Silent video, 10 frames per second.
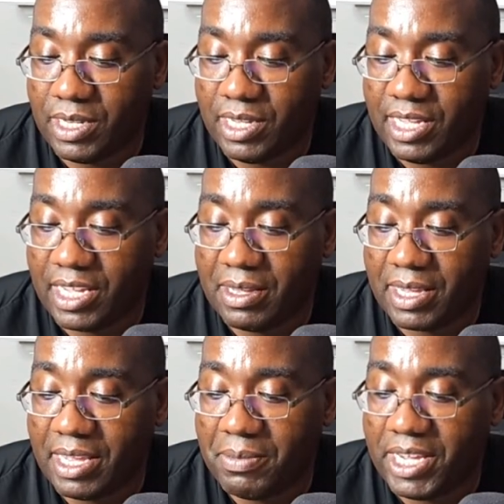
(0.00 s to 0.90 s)
and
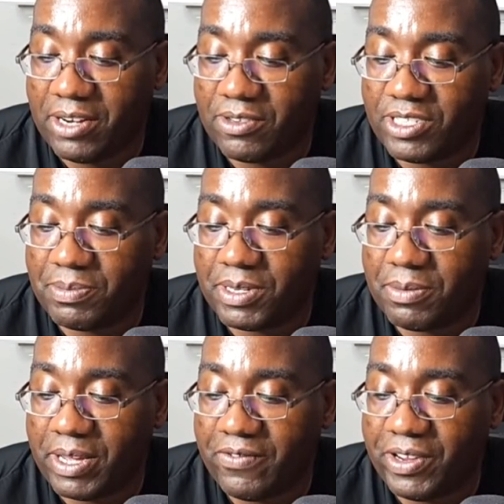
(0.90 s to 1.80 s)
can be intercepted
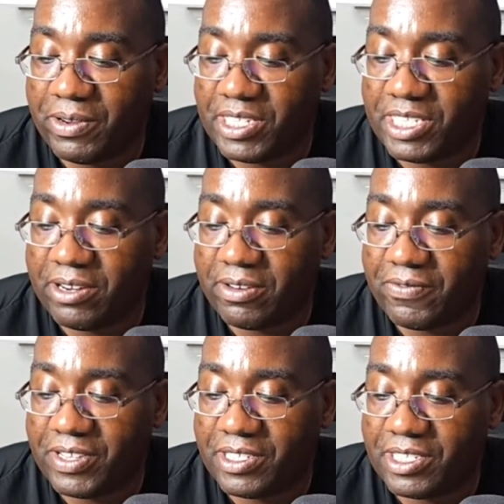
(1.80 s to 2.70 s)
by various air
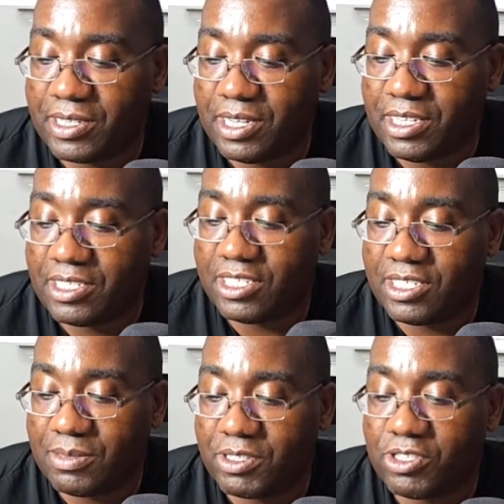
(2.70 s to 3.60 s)
defense
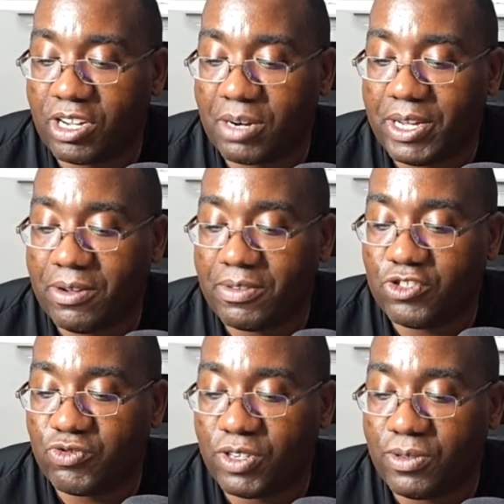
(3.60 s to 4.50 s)
systems. They're talking about the
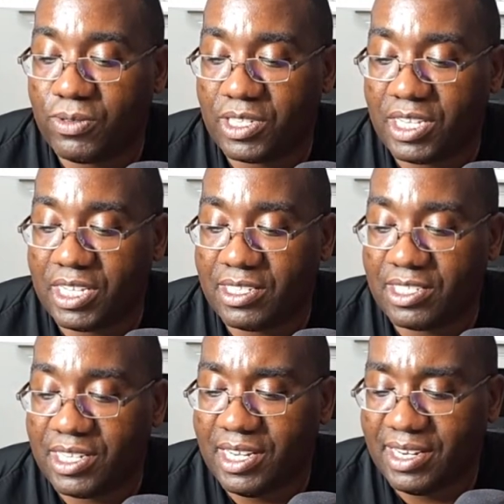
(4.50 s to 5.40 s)
drones launch.
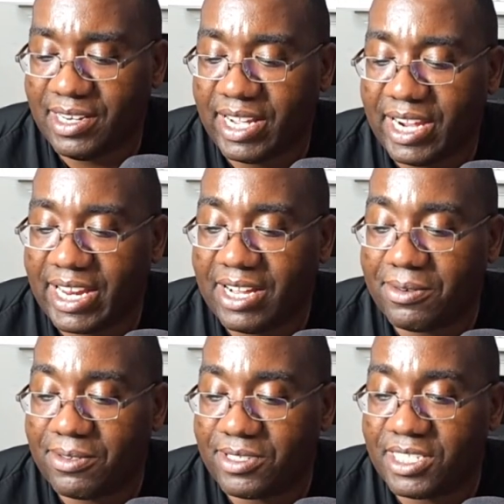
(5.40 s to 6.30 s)
Nine
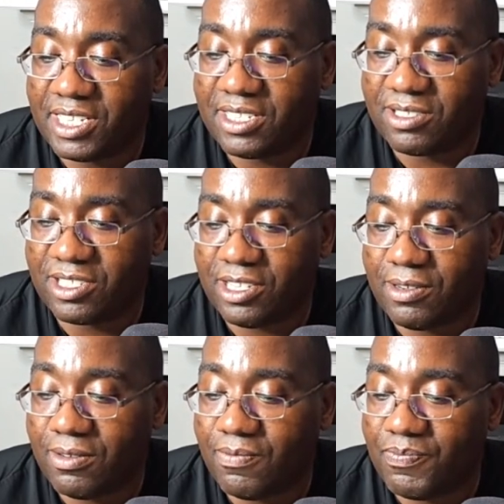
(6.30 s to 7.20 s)
hours. These things are
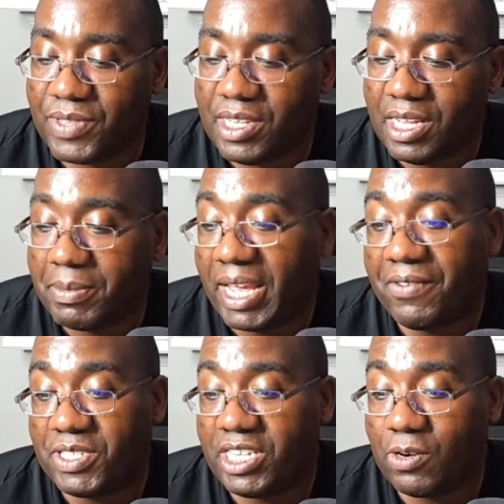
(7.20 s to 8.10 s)
slow. I mean,
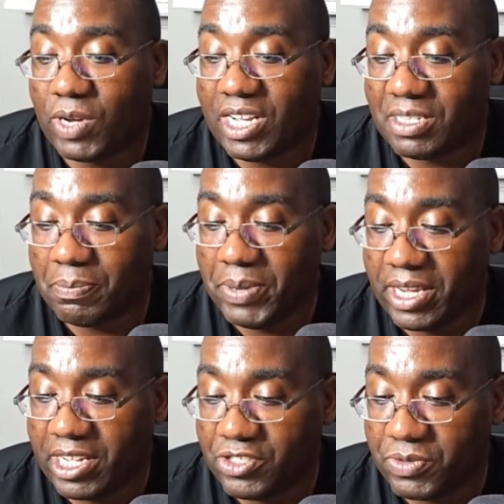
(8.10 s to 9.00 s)
obviously, Iran's a big
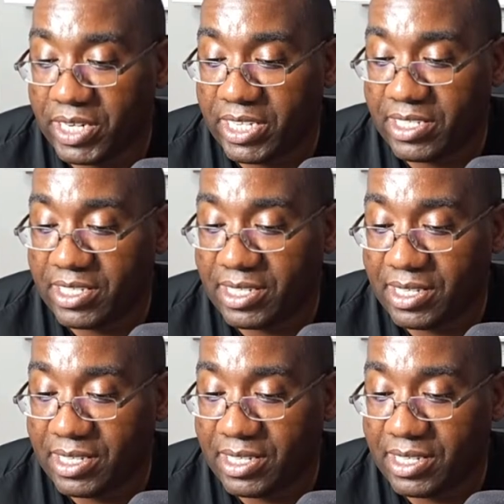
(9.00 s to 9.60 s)
country. It's